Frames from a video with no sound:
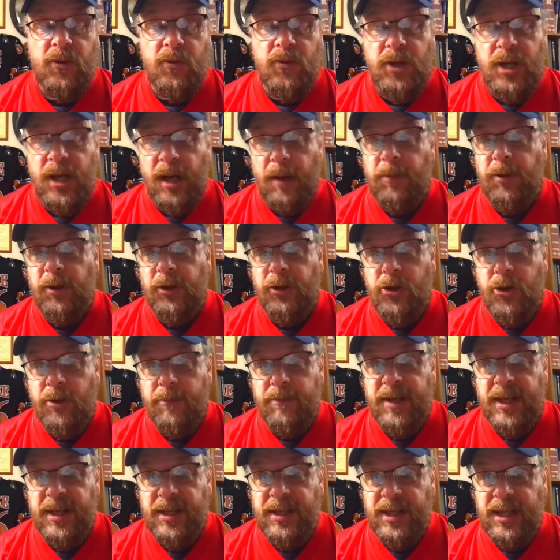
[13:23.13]
doubled
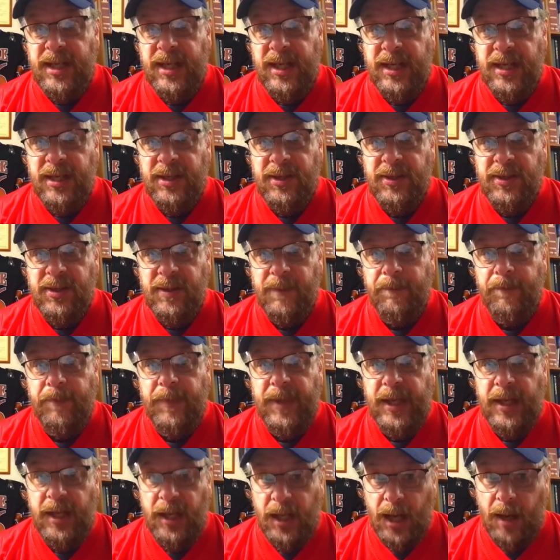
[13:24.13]
Trubisky's
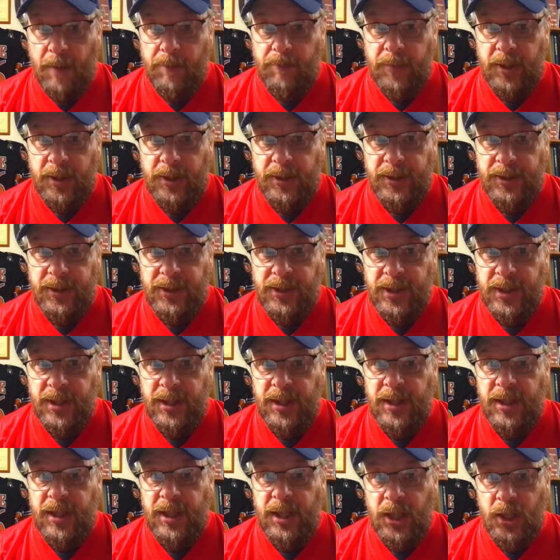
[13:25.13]
numbers,
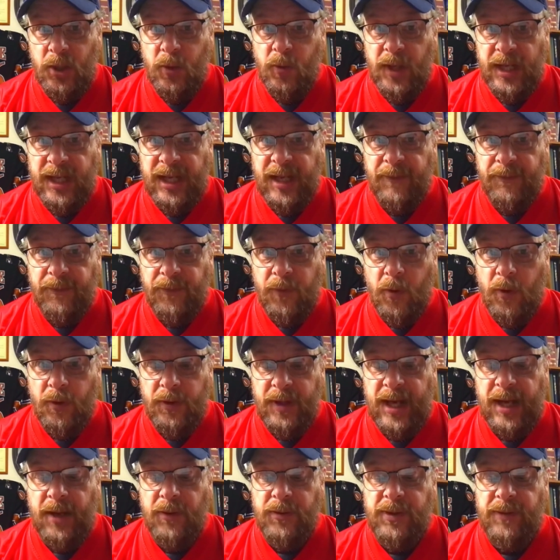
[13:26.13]
you would get
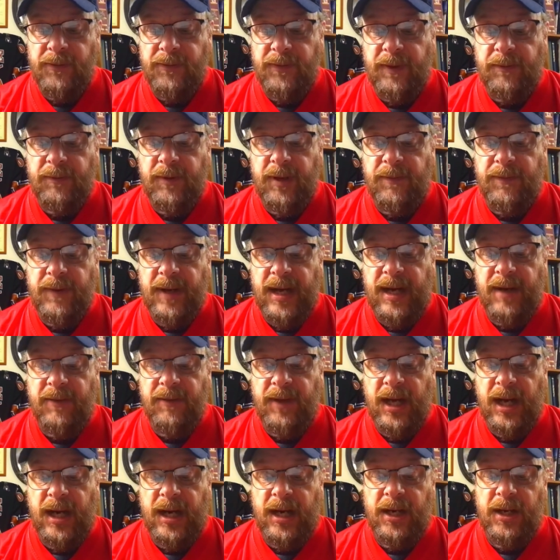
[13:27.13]
4,055
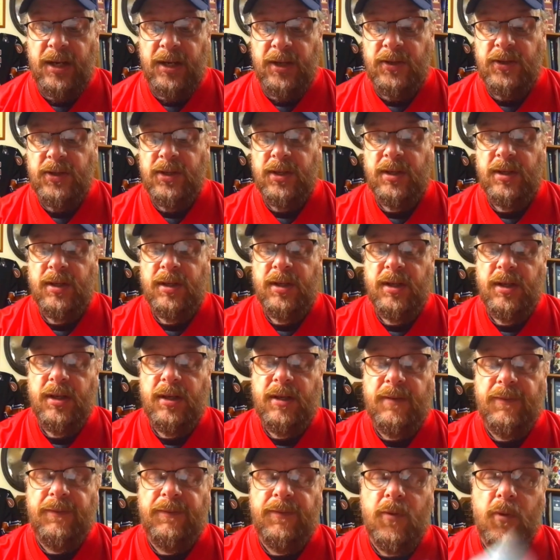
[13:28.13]
yards
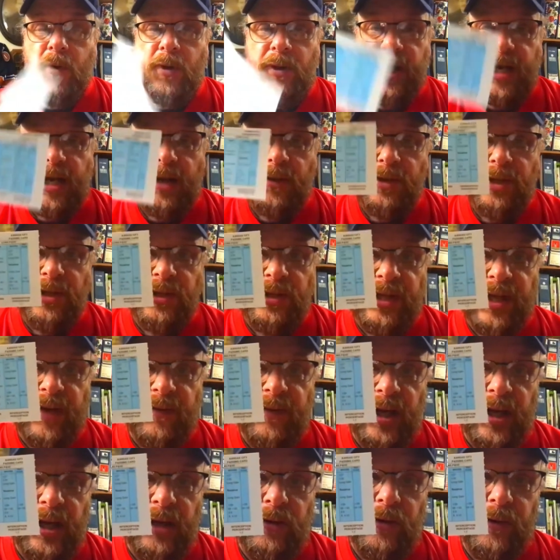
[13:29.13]
to
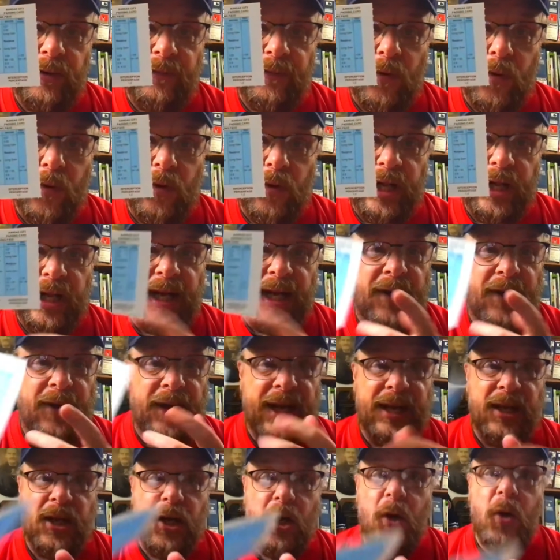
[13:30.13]
4,740. Now,
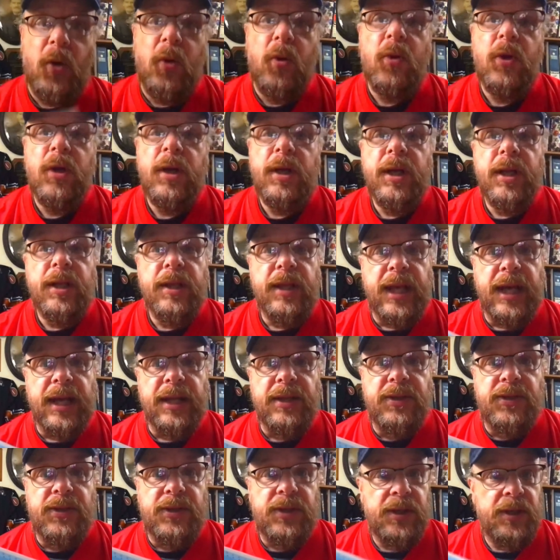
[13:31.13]
I know
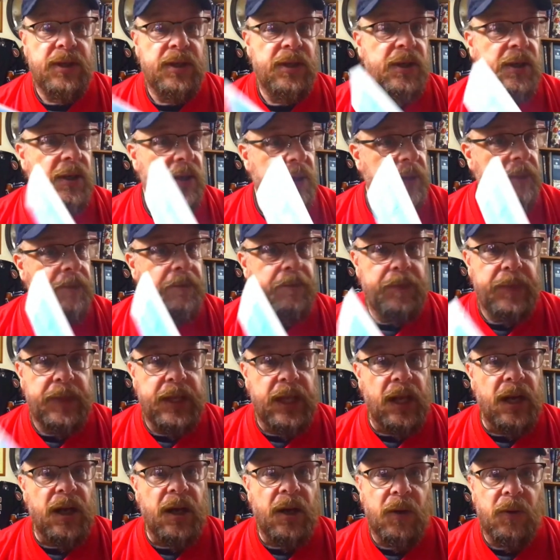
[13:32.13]
that's,
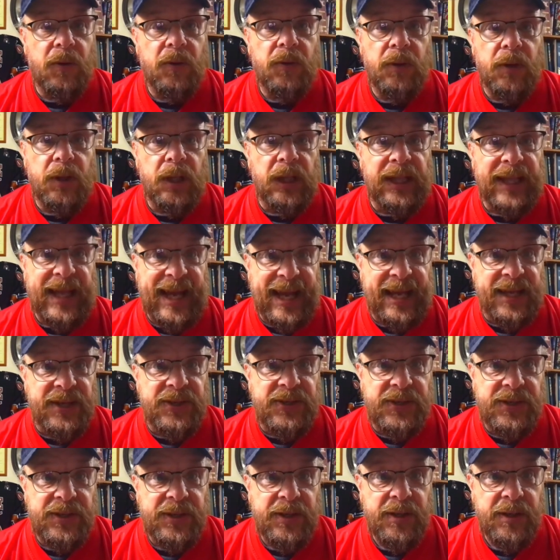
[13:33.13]
you know,
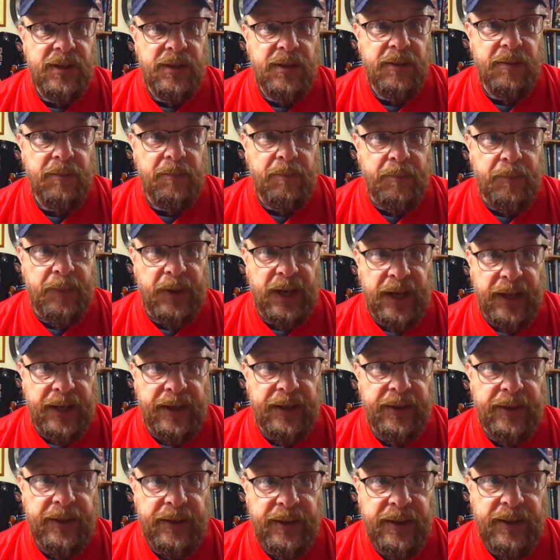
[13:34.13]
less, but
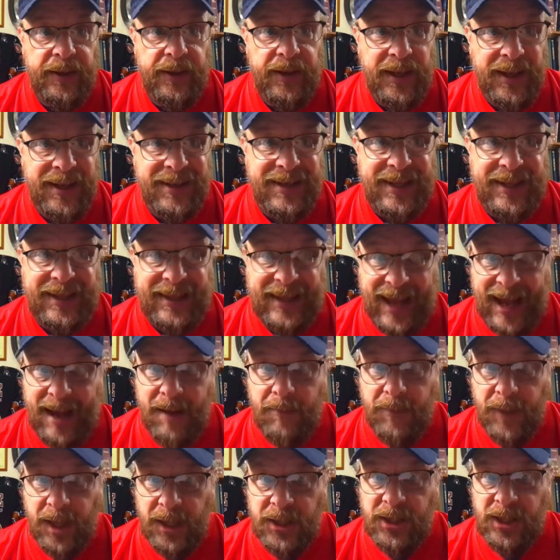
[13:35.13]
is it
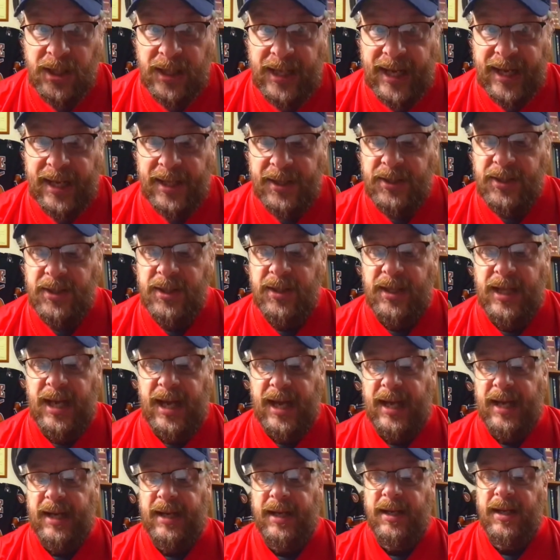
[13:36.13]
that much less
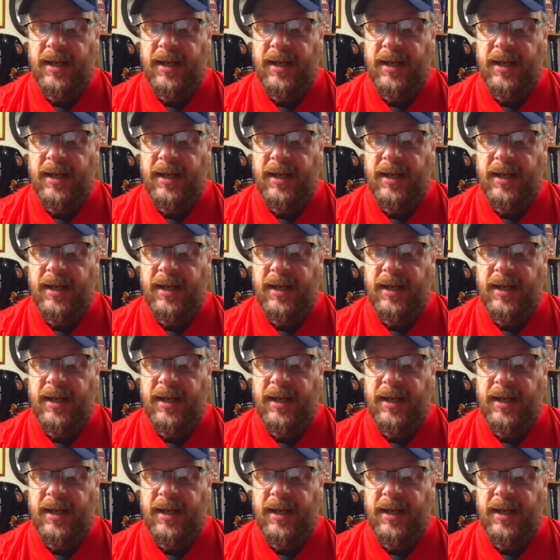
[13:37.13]
that